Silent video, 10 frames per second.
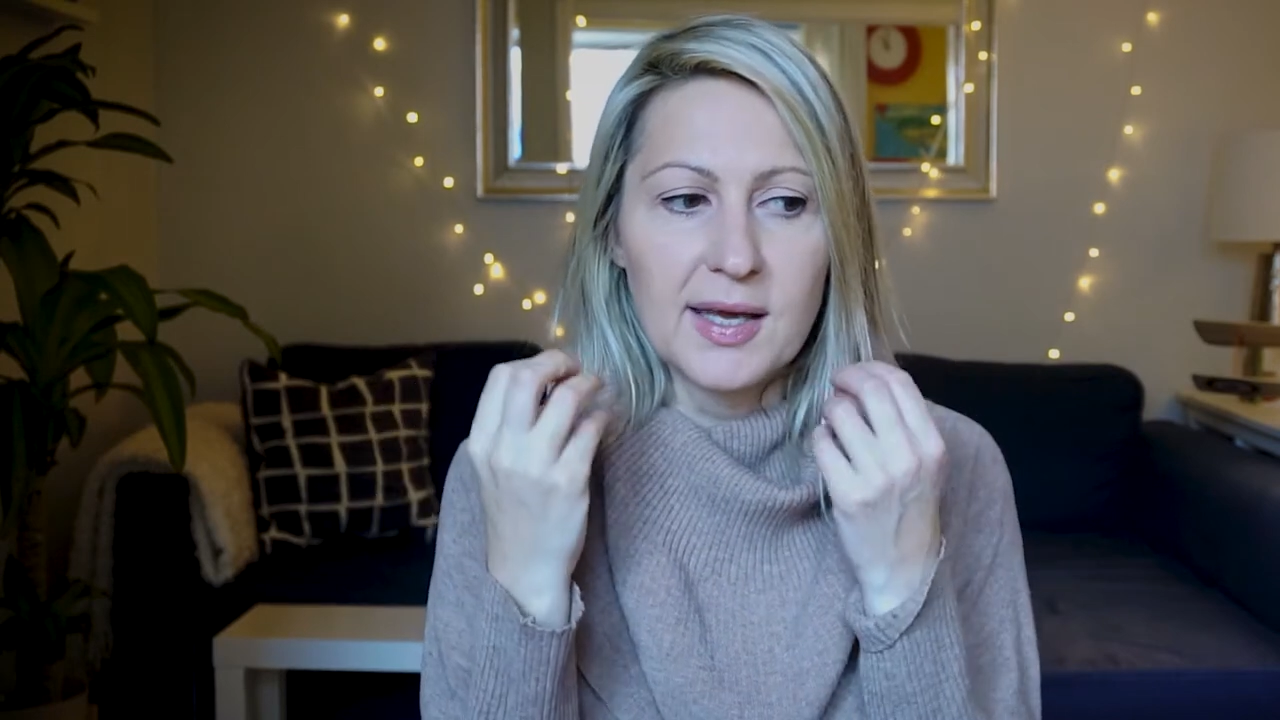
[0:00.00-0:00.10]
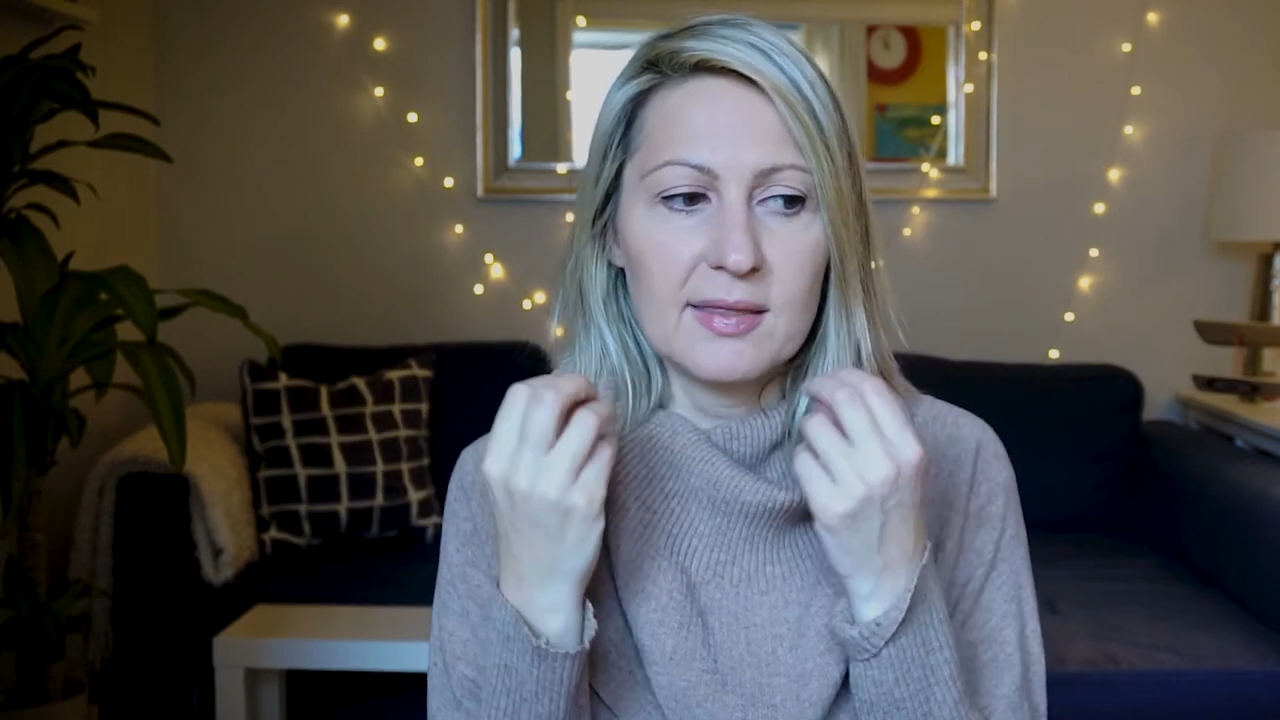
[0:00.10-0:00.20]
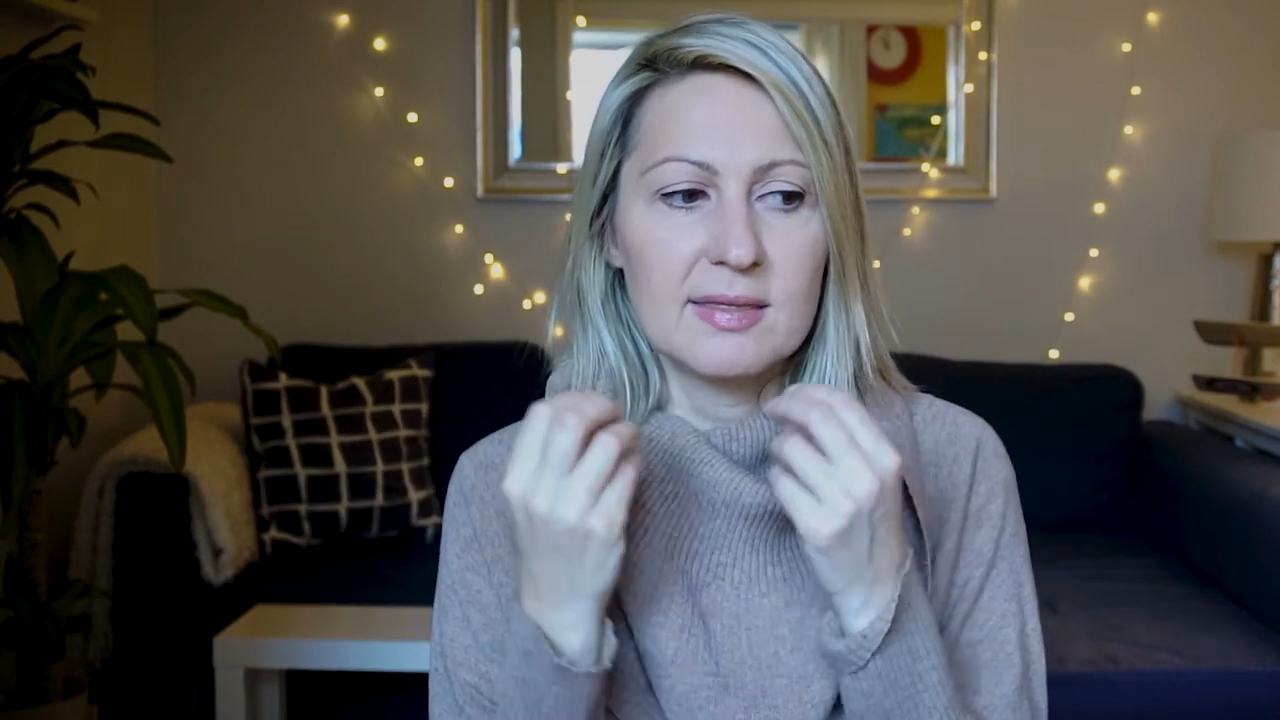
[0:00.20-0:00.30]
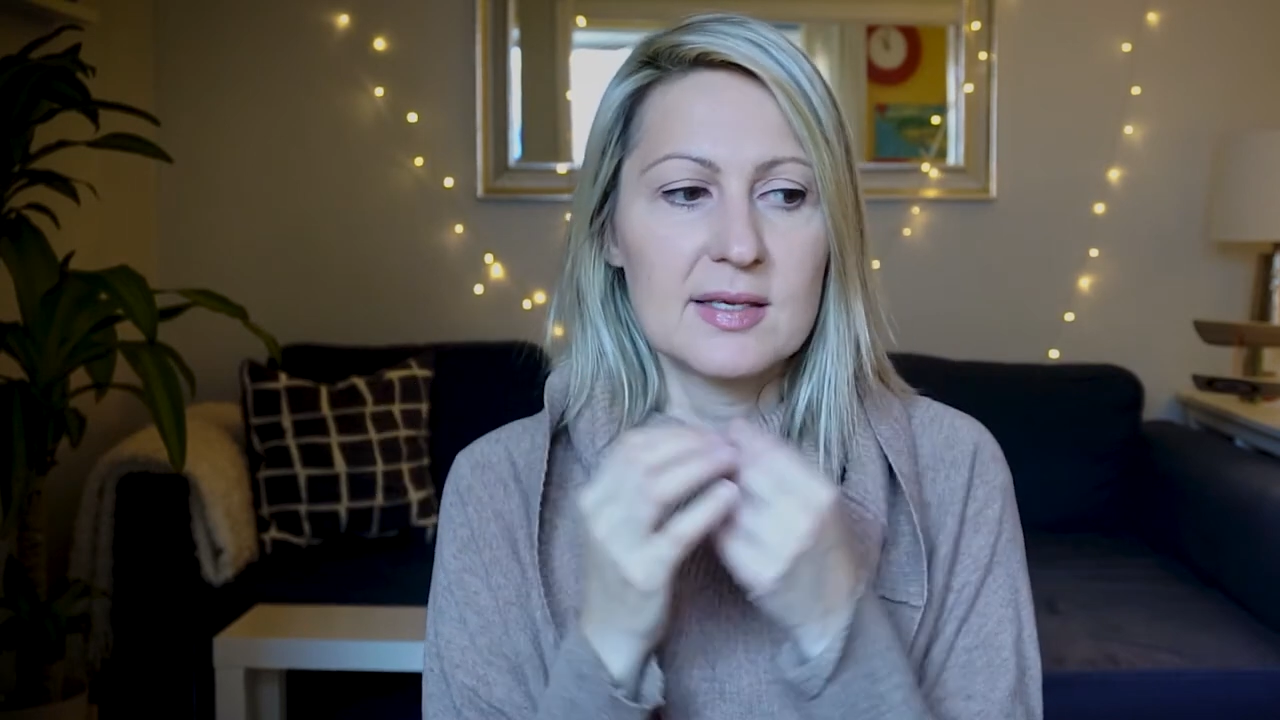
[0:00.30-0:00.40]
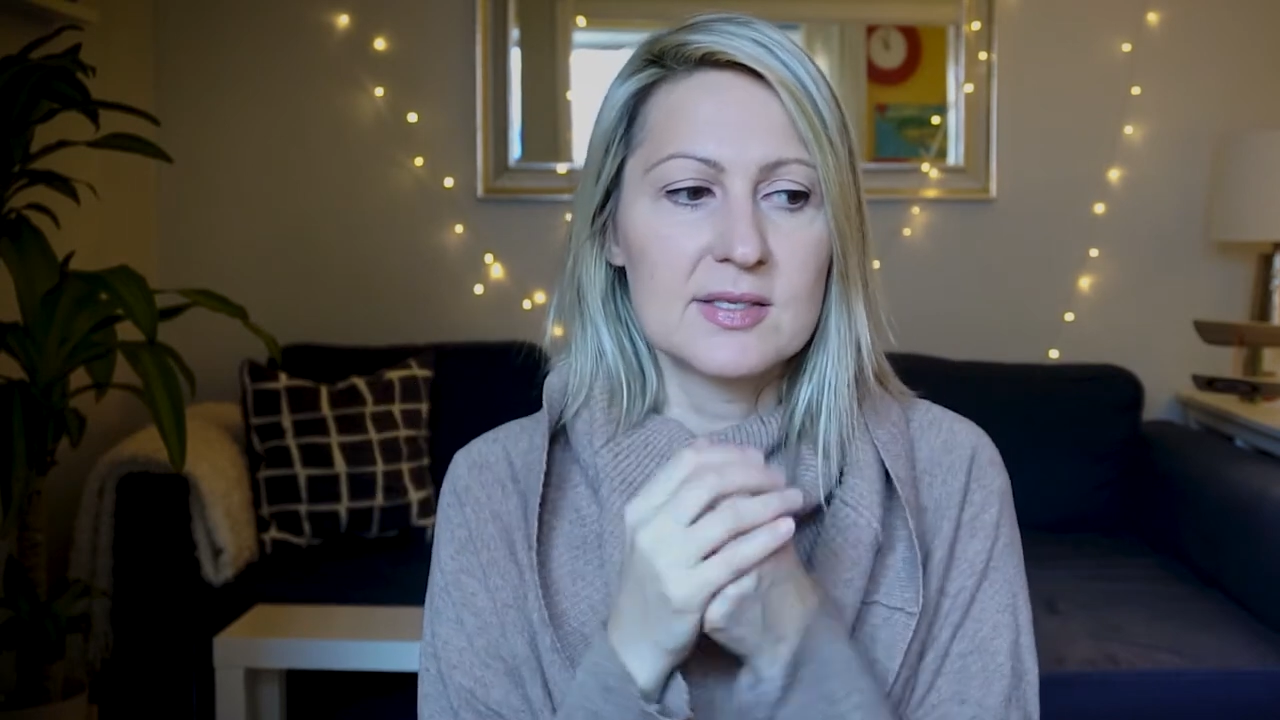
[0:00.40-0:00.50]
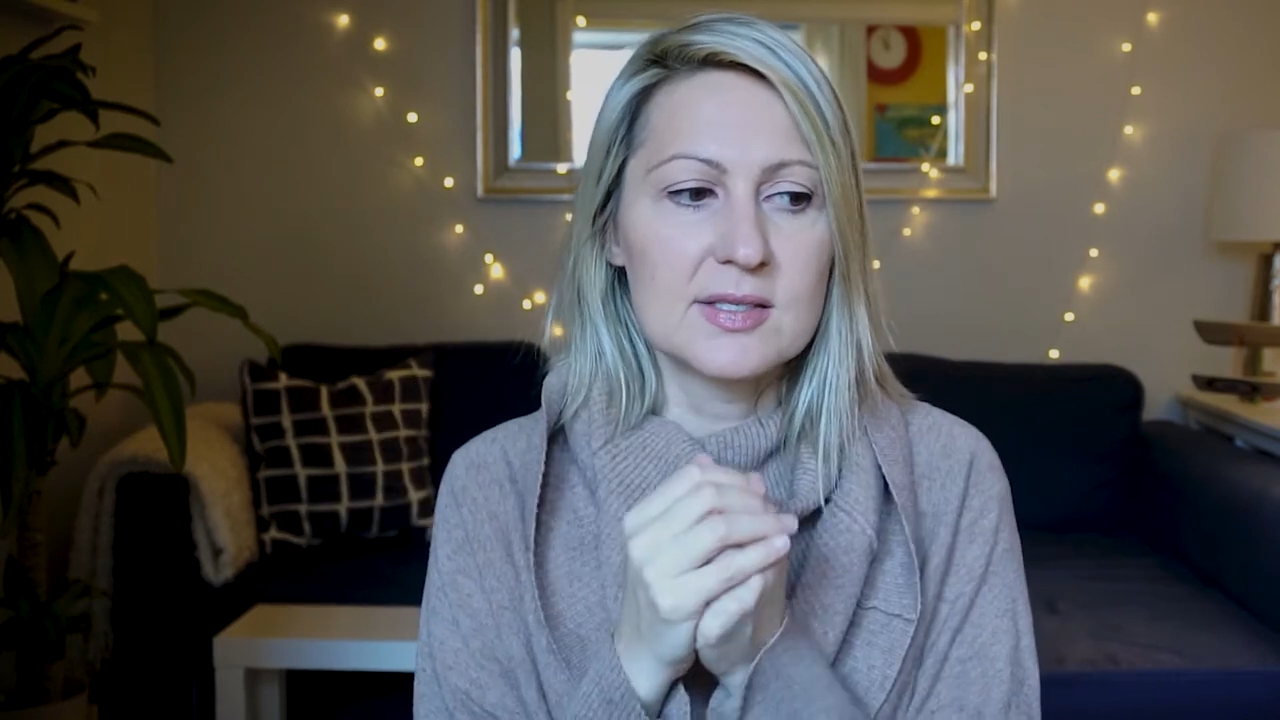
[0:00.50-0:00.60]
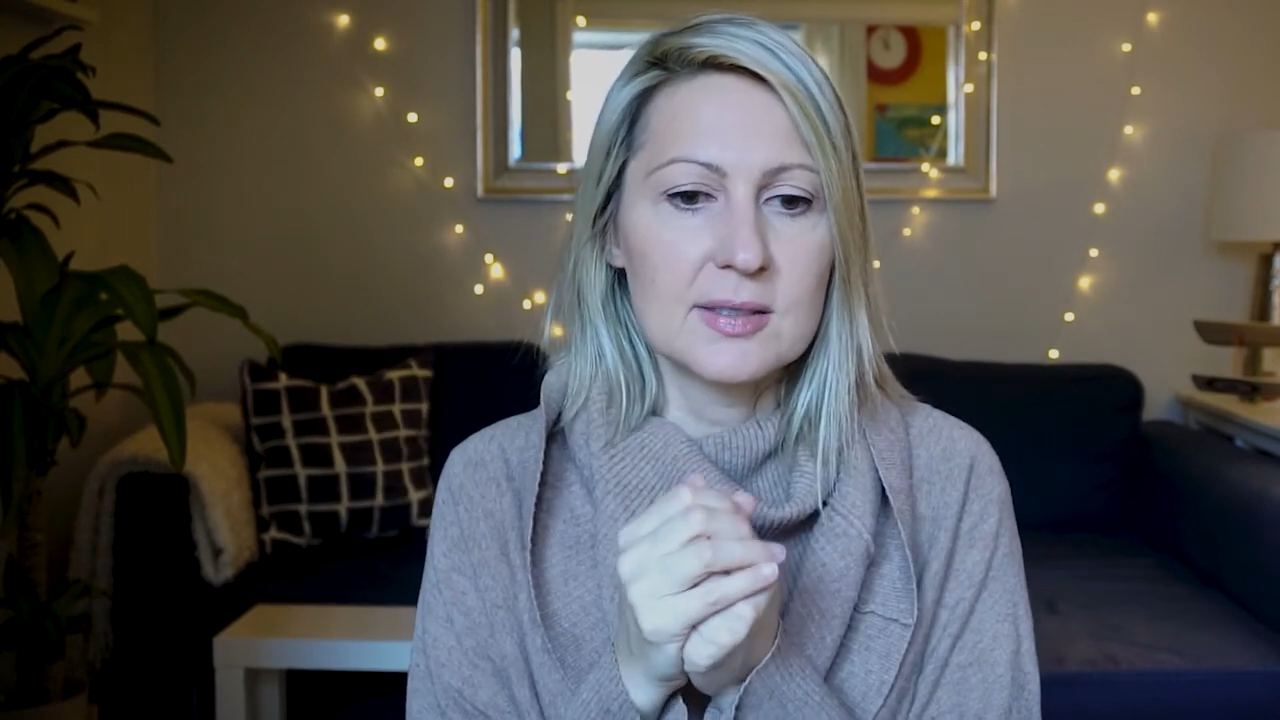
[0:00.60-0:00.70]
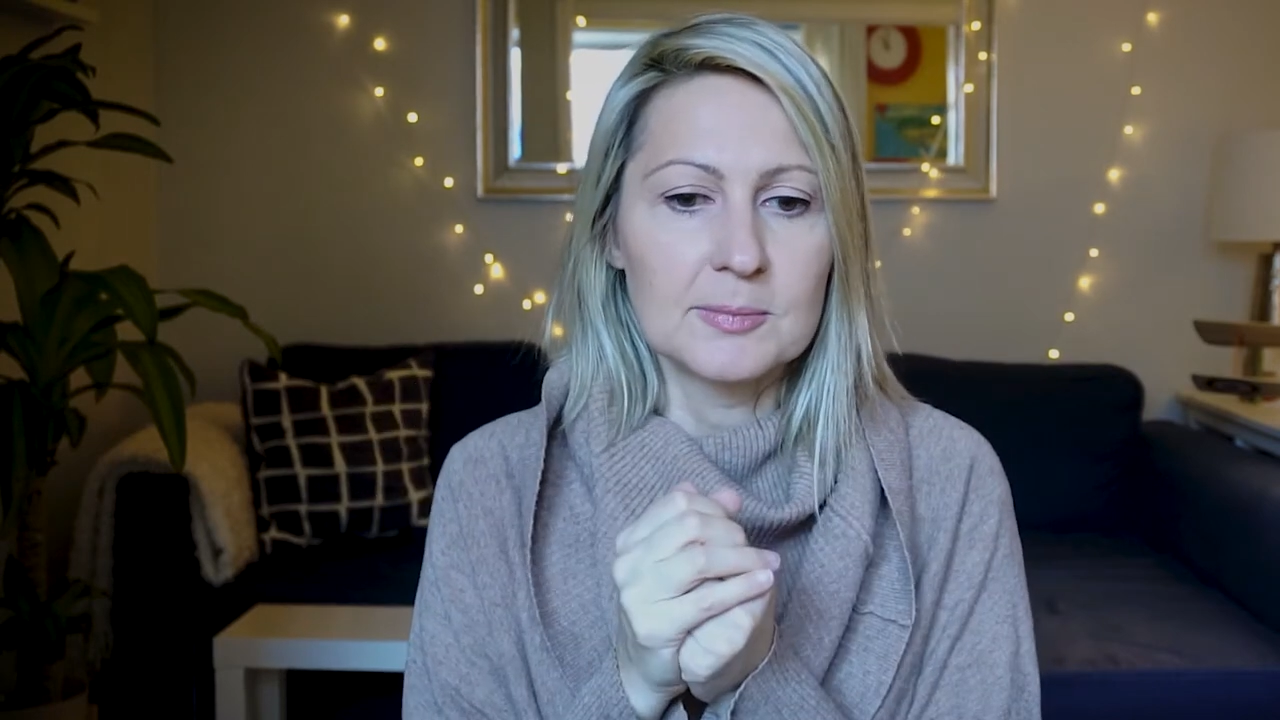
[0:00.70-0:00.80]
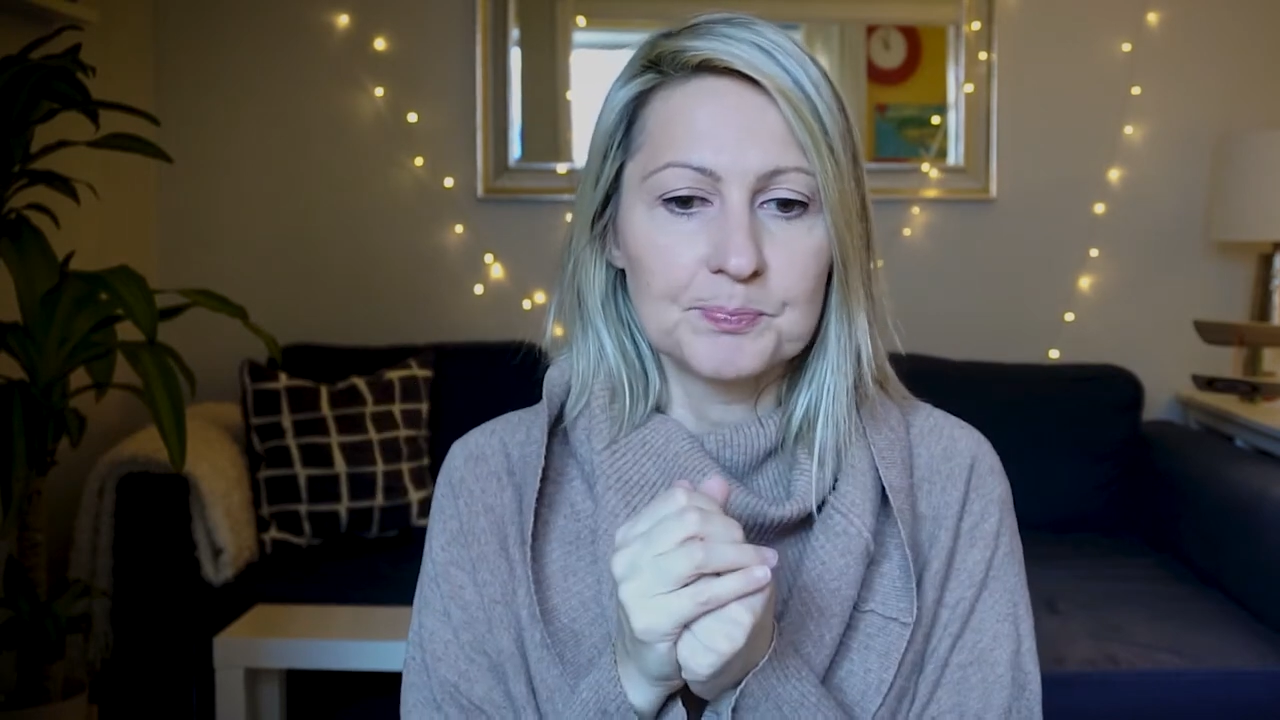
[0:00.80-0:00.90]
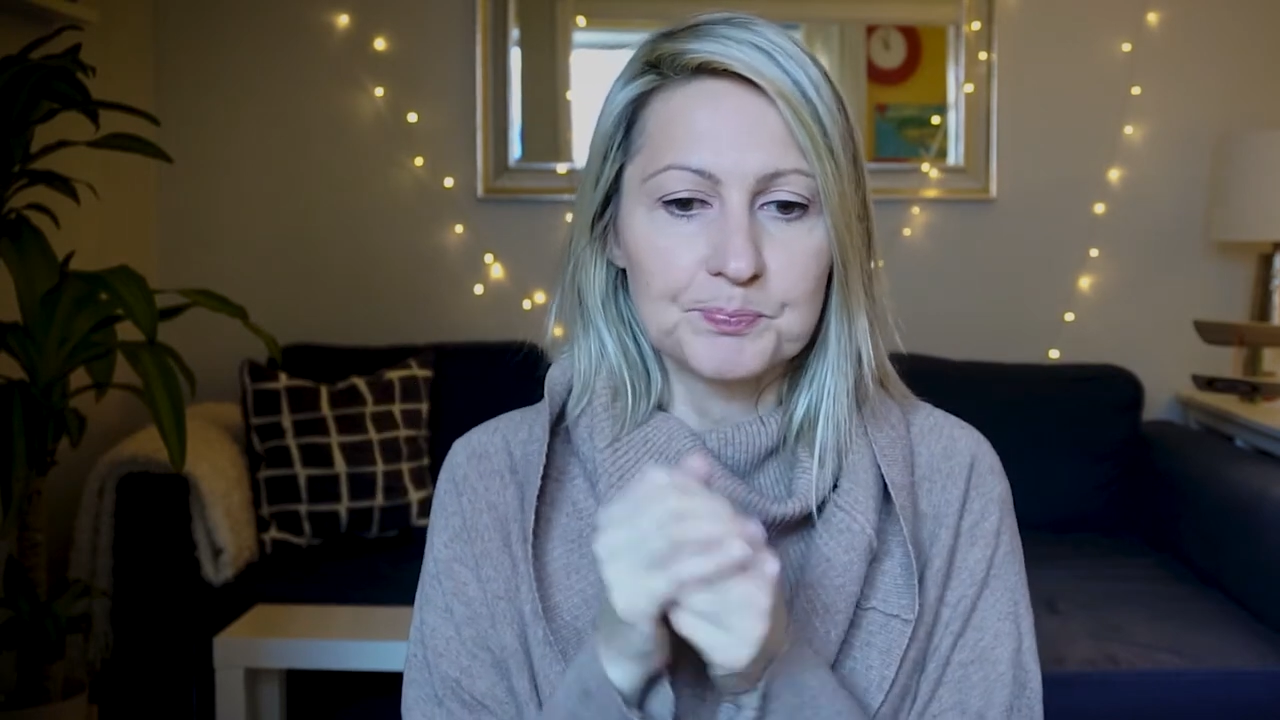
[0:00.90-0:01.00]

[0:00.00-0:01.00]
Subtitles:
get this